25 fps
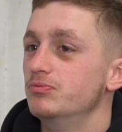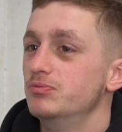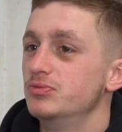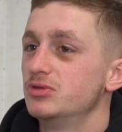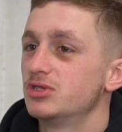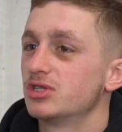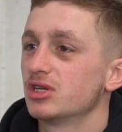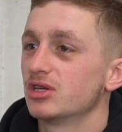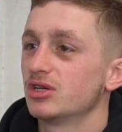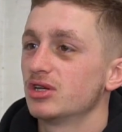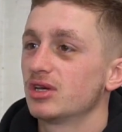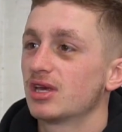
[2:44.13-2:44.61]

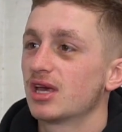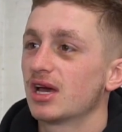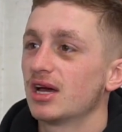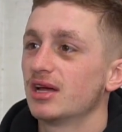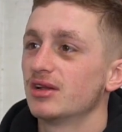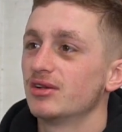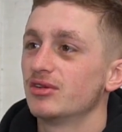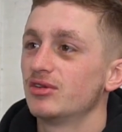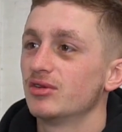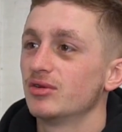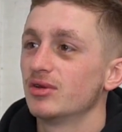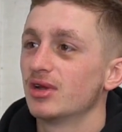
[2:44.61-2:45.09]
So you
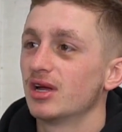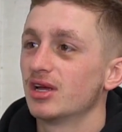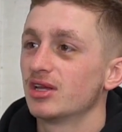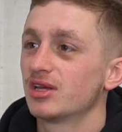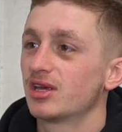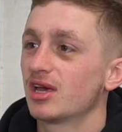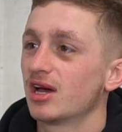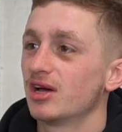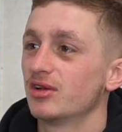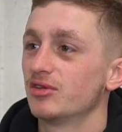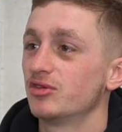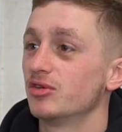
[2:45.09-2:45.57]
can't do that,
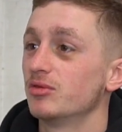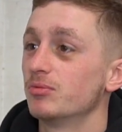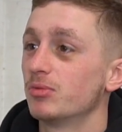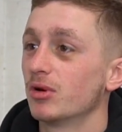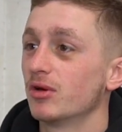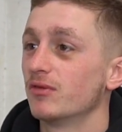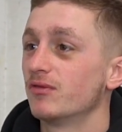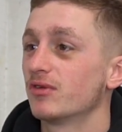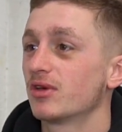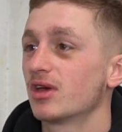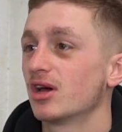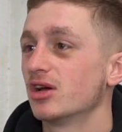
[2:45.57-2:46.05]
you can't do
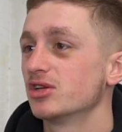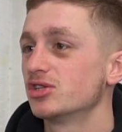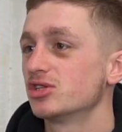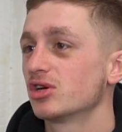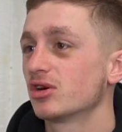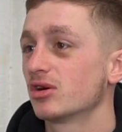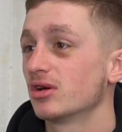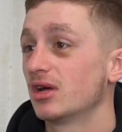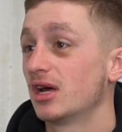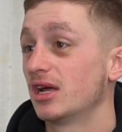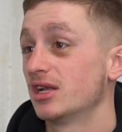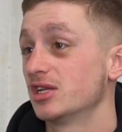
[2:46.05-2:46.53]
both, you can't
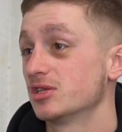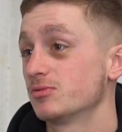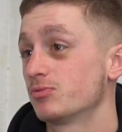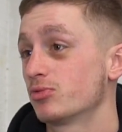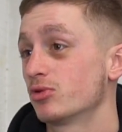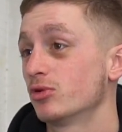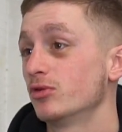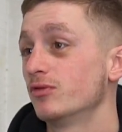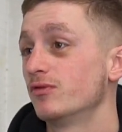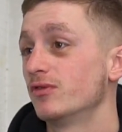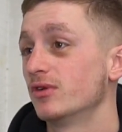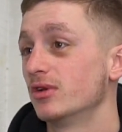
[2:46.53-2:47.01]
juggle, and it's
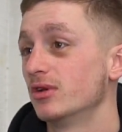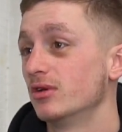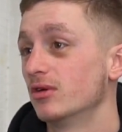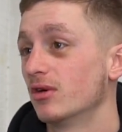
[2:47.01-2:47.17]
proven.